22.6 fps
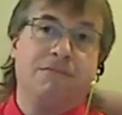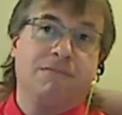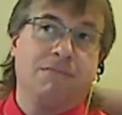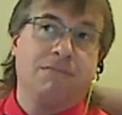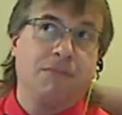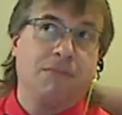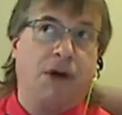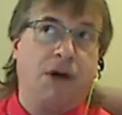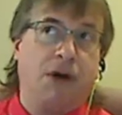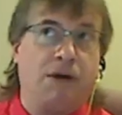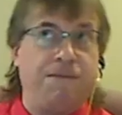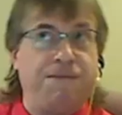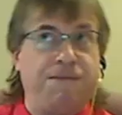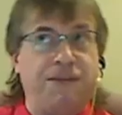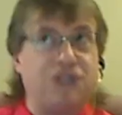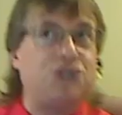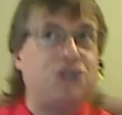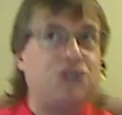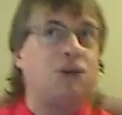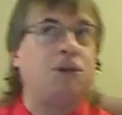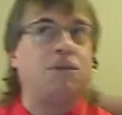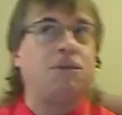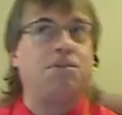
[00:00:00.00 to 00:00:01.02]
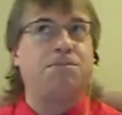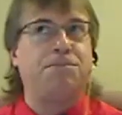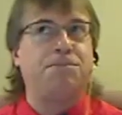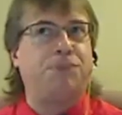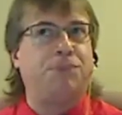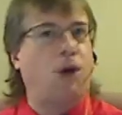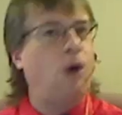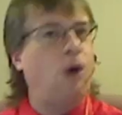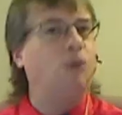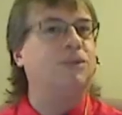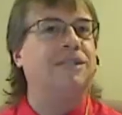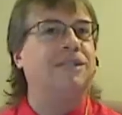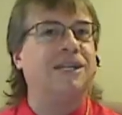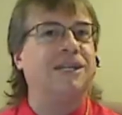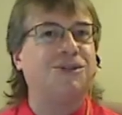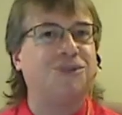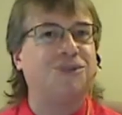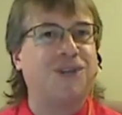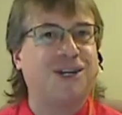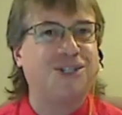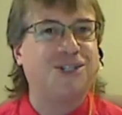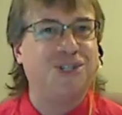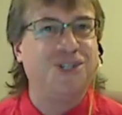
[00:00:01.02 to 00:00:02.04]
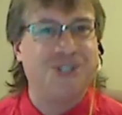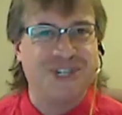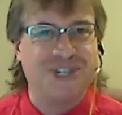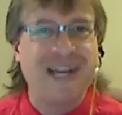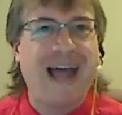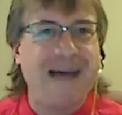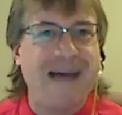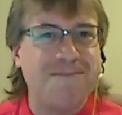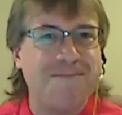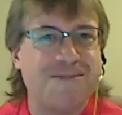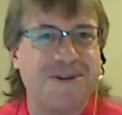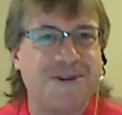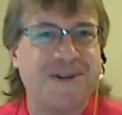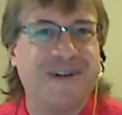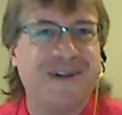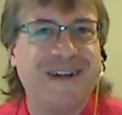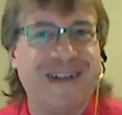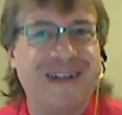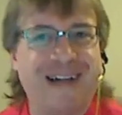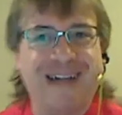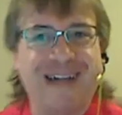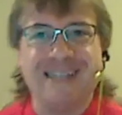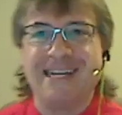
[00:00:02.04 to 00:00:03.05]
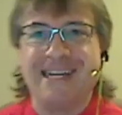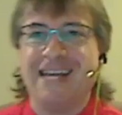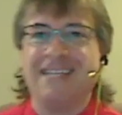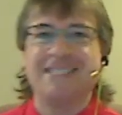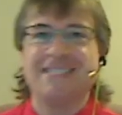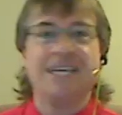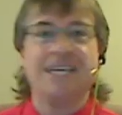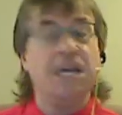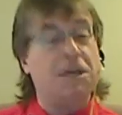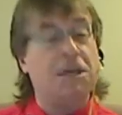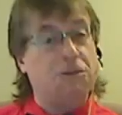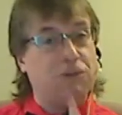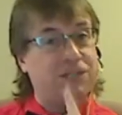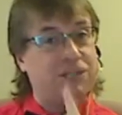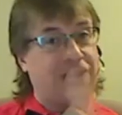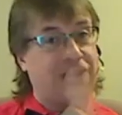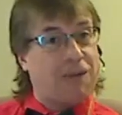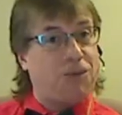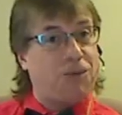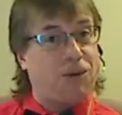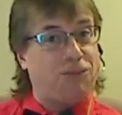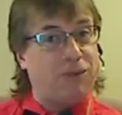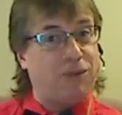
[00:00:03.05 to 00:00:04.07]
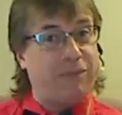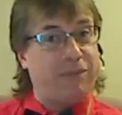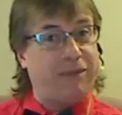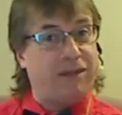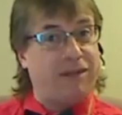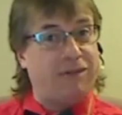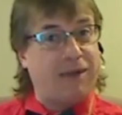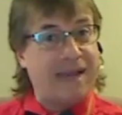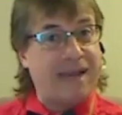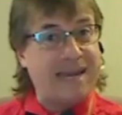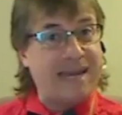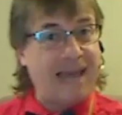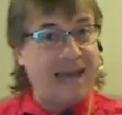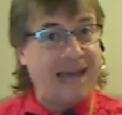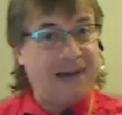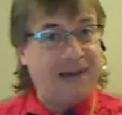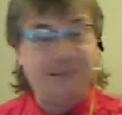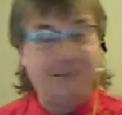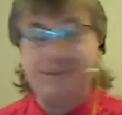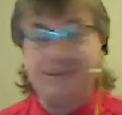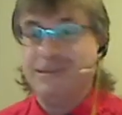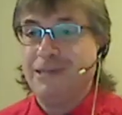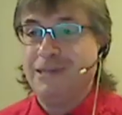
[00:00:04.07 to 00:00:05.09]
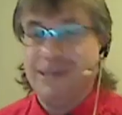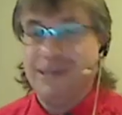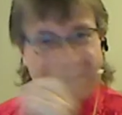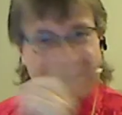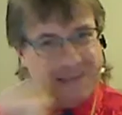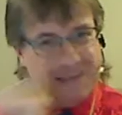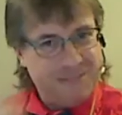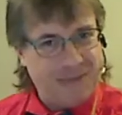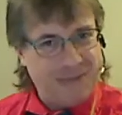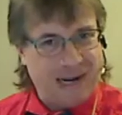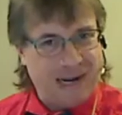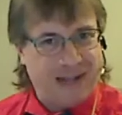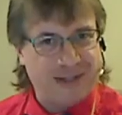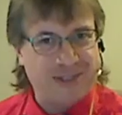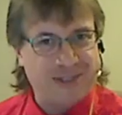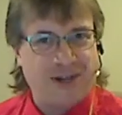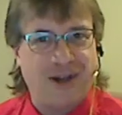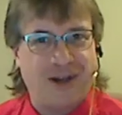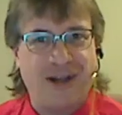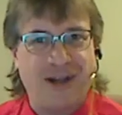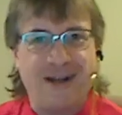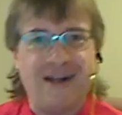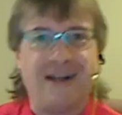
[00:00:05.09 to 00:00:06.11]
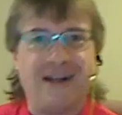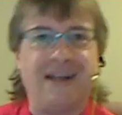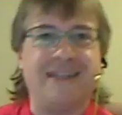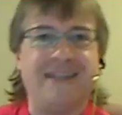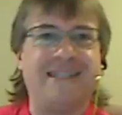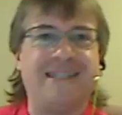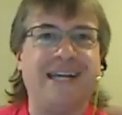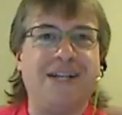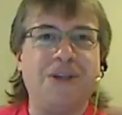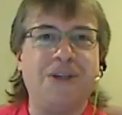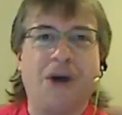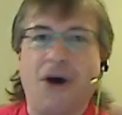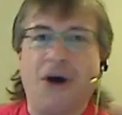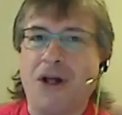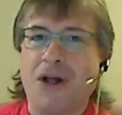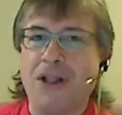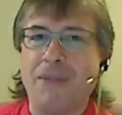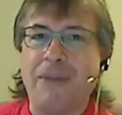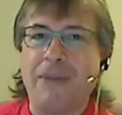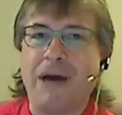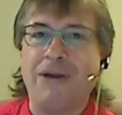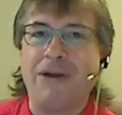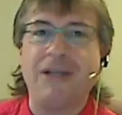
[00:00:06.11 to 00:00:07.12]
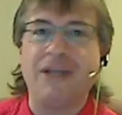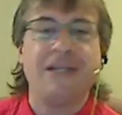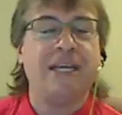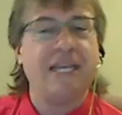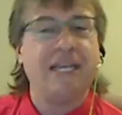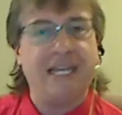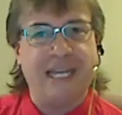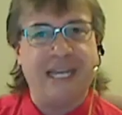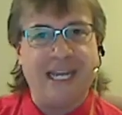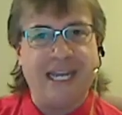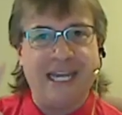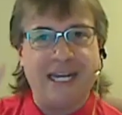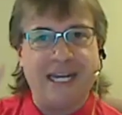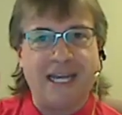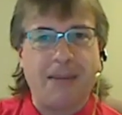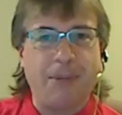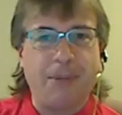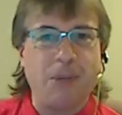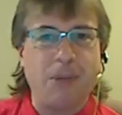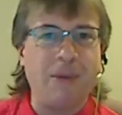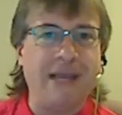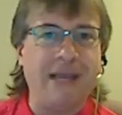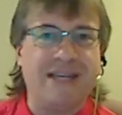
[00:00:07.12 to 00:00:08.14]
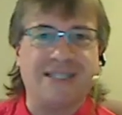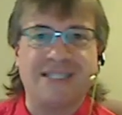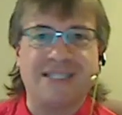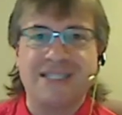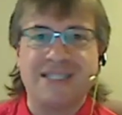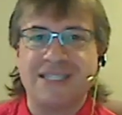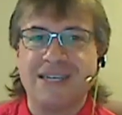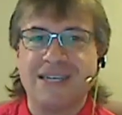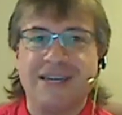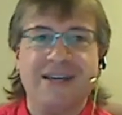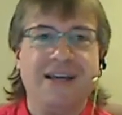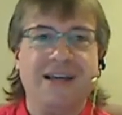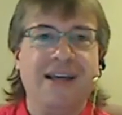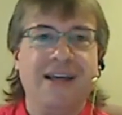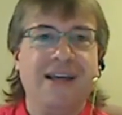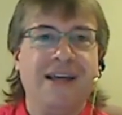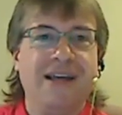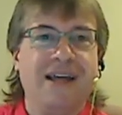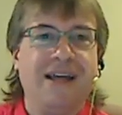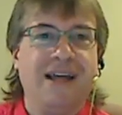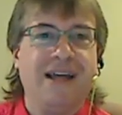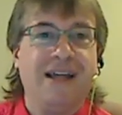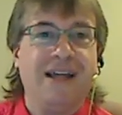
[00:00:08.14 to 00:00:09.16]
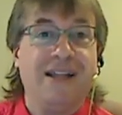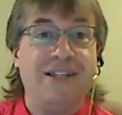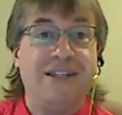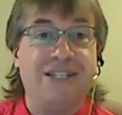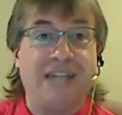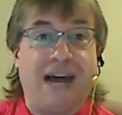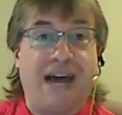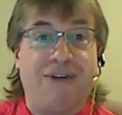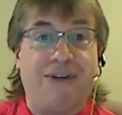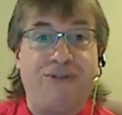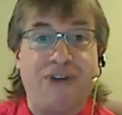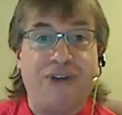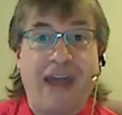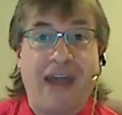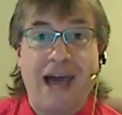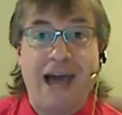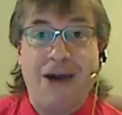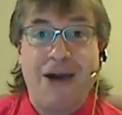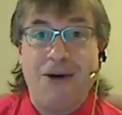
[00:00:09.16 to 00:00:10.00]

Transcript: official post-introduction chapter, I guess, which I won't reveal right now, but I'll tell you all about it in a couple of weeks. Ciao for now,